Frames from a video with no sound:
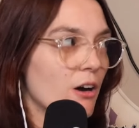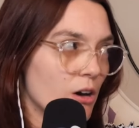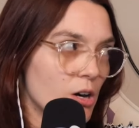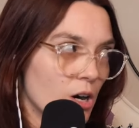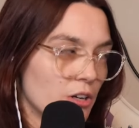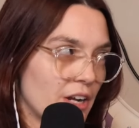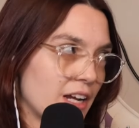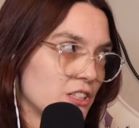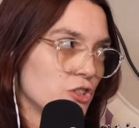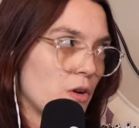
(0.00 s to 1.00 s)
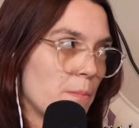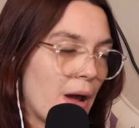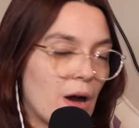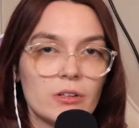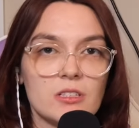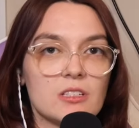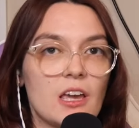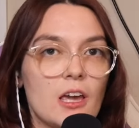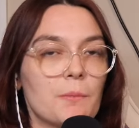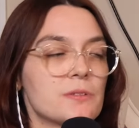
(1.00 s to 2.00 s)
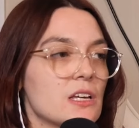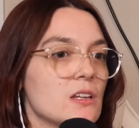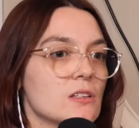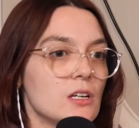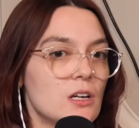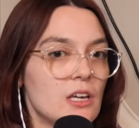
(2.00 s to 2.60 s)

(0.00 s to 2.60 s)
are harder to get to, and mountainscapes and